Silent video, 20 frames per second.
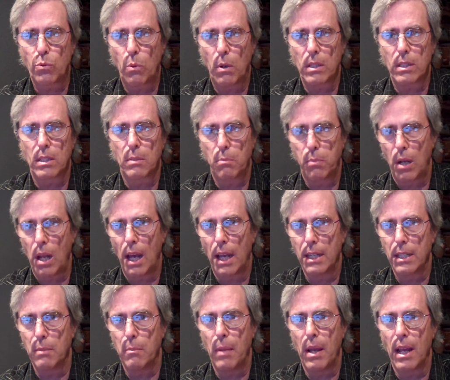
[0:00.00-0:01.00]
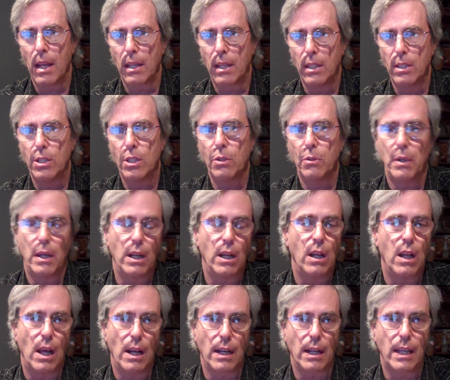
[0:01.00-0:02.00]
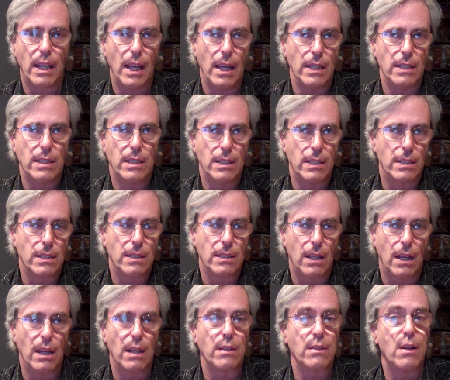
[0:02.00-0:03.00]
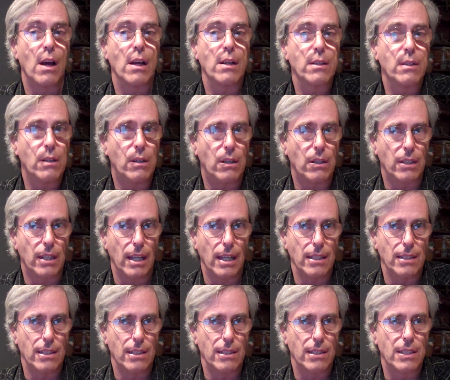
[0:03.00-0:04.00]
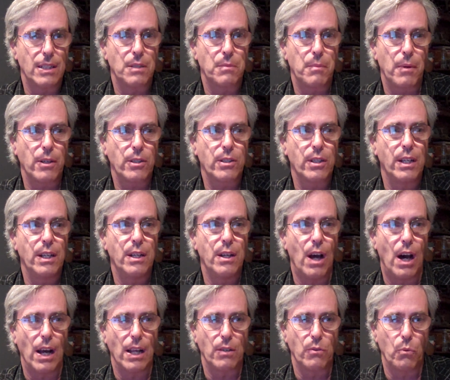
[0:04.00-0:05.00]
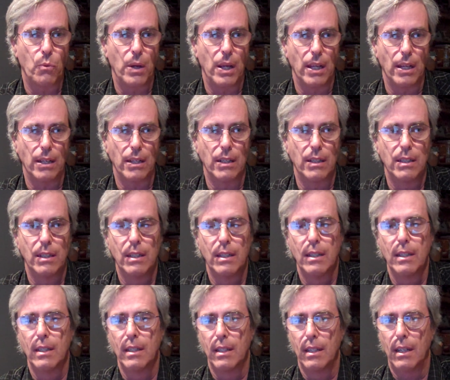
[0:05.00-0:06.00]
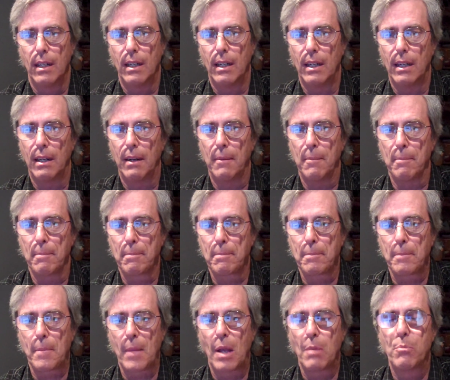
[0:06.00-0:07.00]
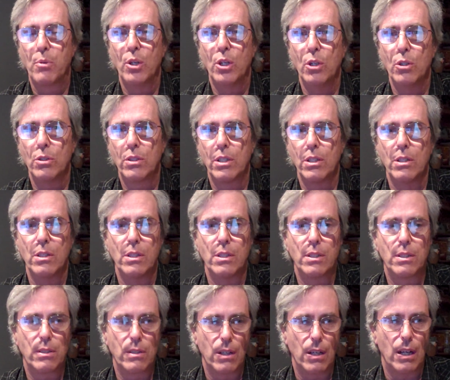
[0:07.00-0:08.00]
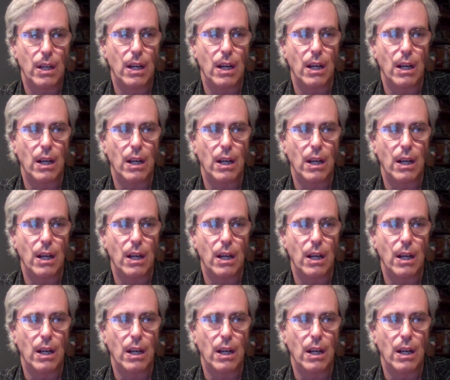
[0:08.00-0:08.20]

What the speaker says: what supply and demand can do in a lot of cases. Not in all cases, especially not when producers